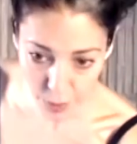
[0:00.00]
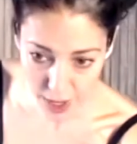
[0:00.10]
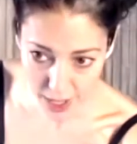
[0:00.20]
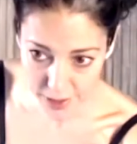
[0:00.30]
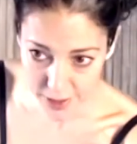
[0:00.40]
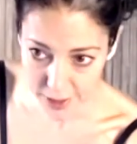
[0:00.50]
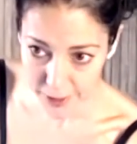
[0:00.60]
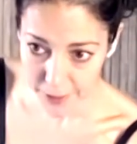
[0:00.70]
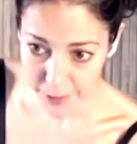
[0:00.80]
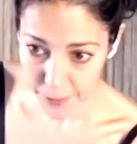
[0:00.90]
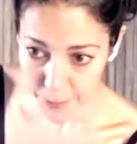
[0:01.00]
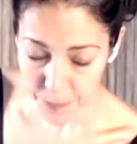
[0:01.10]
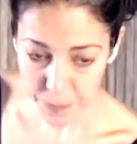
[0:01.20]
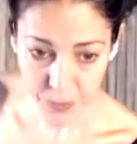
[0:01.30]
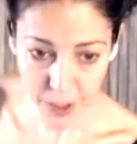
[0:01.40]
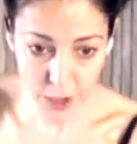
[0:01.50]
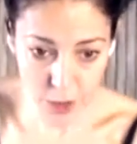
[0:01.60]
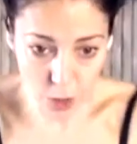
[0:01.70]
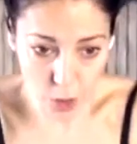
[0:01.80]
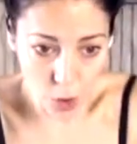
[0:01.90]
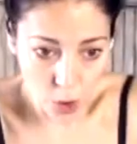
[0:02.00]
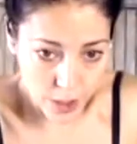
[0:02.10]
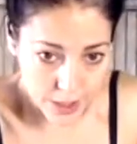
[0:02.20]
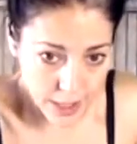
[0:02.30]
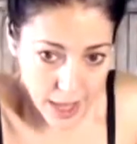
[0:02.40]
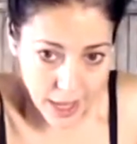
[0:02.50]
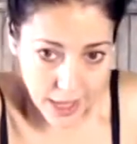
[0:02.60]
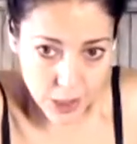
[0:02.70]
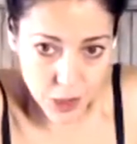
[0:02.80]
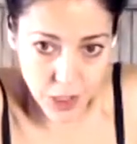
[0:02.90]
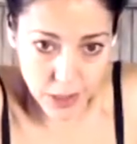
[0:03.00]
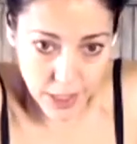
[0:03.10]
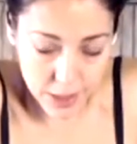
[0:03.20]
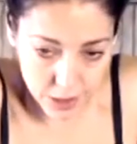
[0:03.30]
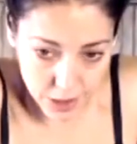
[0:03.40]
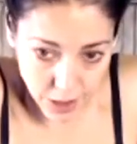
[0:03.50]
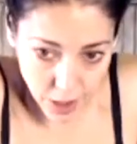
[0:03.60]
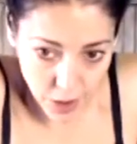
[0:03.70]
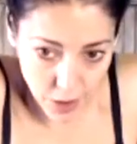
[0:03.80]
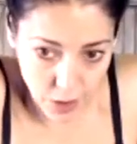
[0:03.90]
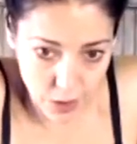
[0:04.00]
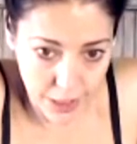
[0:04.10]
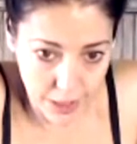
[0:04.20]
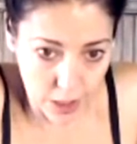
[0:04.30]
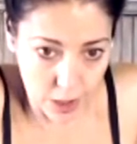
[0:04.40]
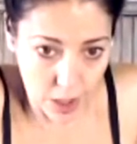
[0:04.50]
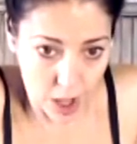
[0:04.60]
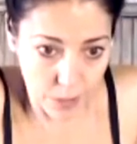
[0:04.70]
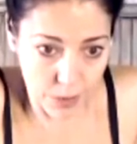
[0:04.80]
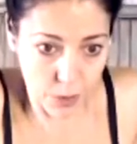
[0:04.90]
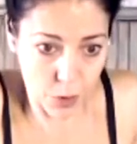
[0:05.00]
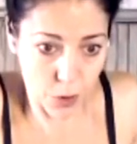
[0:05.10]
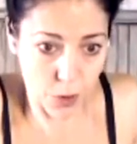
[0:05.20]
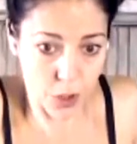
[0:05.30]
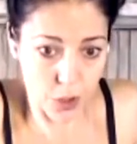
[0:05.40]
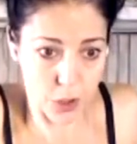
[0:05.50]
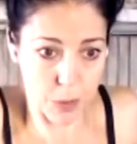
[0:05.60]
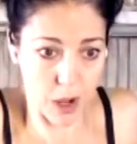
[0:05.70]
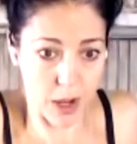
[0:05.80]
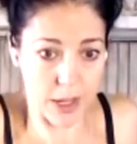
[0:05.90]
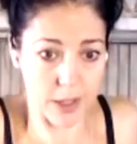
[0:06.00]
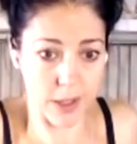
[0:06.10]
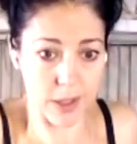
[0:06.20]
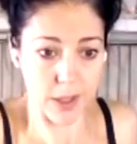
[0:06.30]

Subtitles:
breaths. Get your core engaged and then slowly curl up through your spine.